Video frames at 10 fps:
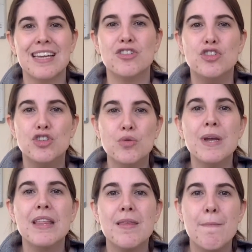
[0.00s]
and
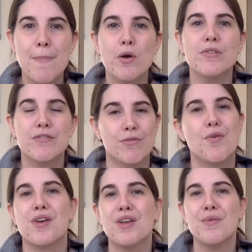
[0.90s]
doing the most
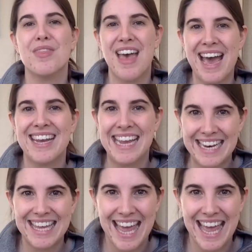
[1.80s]
for you that it